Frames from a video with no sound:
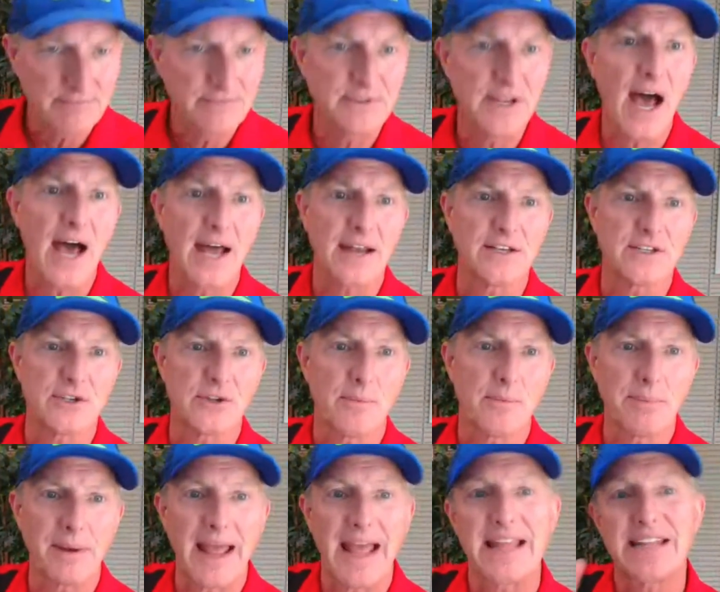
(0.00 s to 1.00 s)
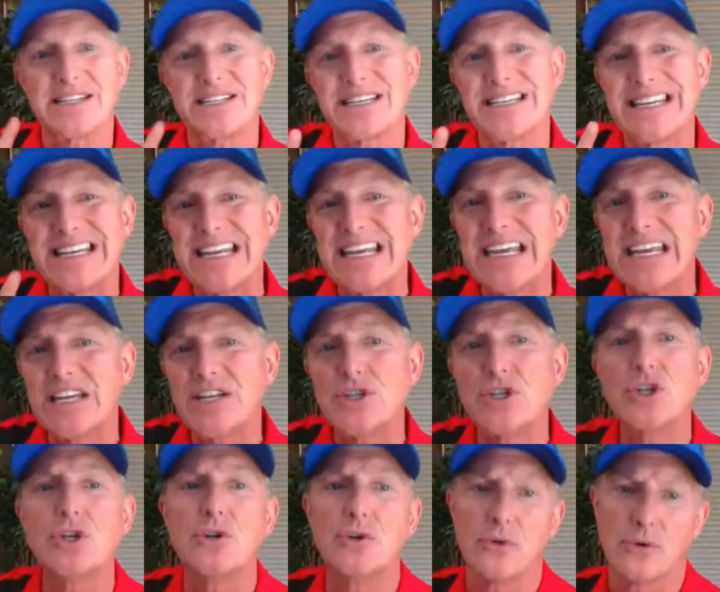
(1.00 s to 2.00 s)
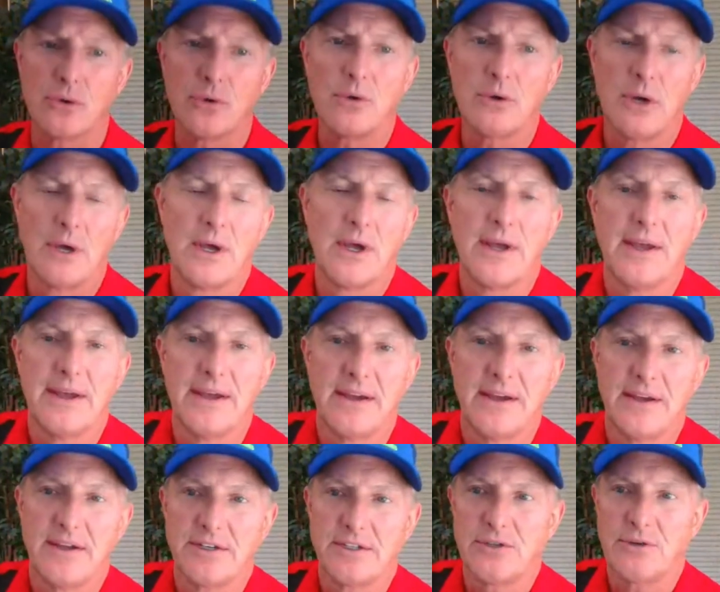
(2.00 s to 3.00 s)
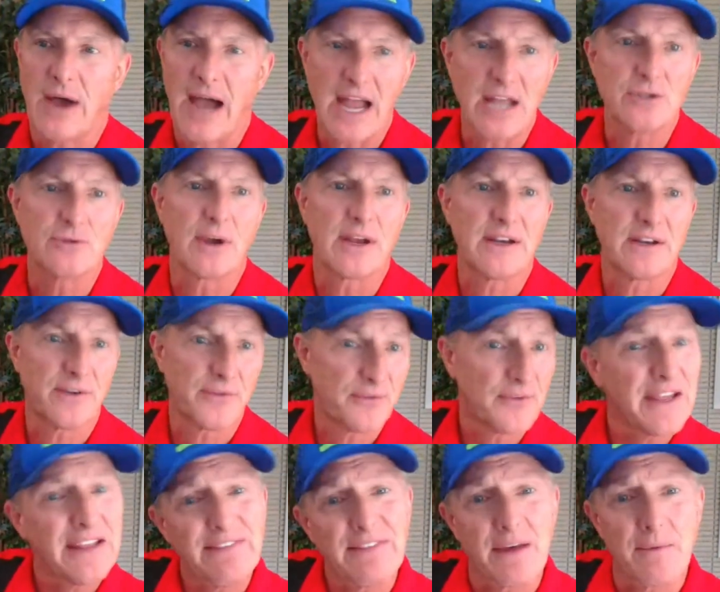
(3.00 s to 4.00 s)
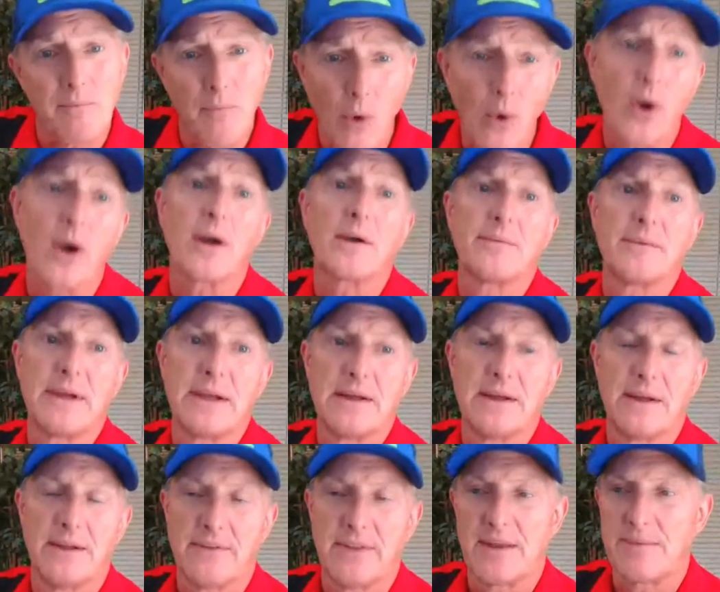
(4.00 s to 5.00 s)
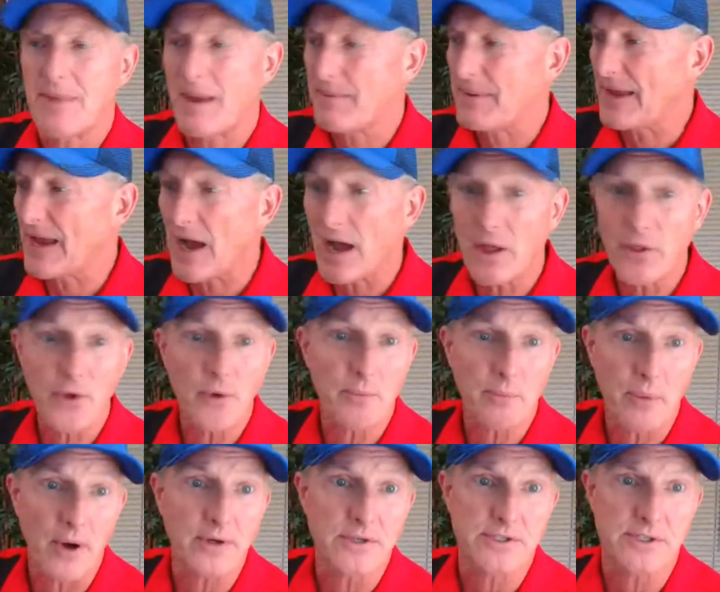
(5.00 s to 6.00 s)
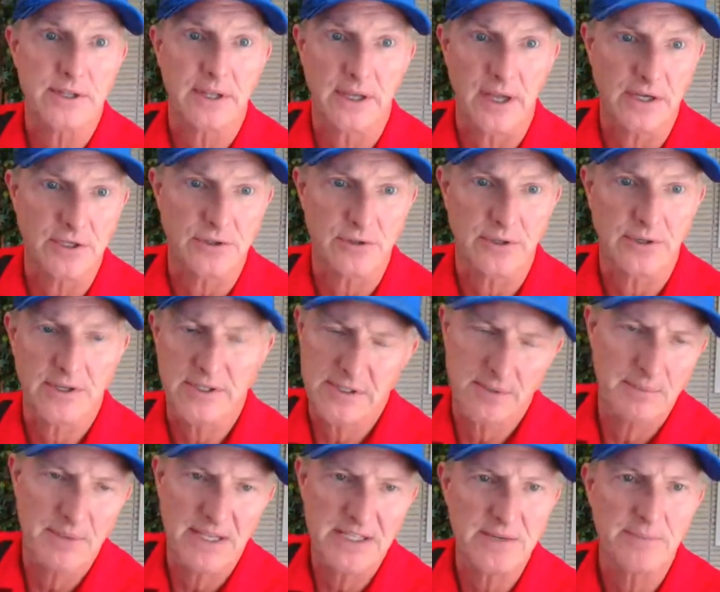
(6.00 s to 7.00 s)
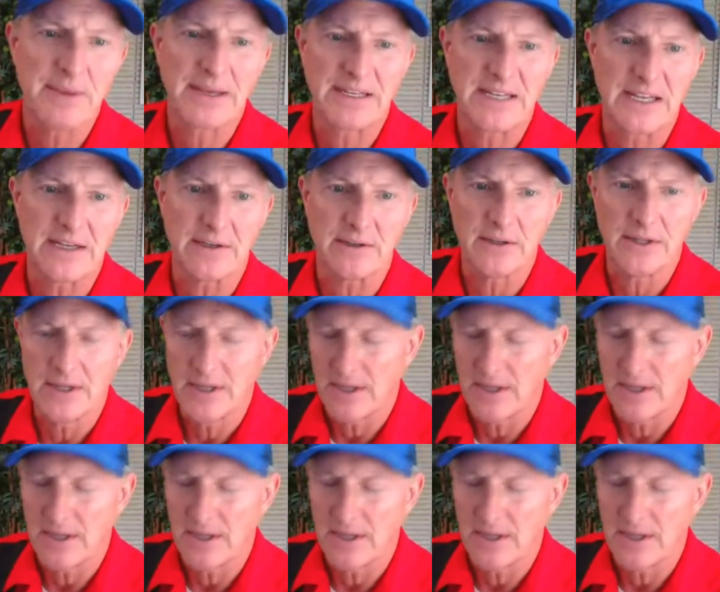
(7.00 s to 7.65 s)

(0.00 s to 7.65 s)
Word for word: done. So the plants need you to hydrate and to feed them more than maybe other parts of the country. It's a it's a big deal.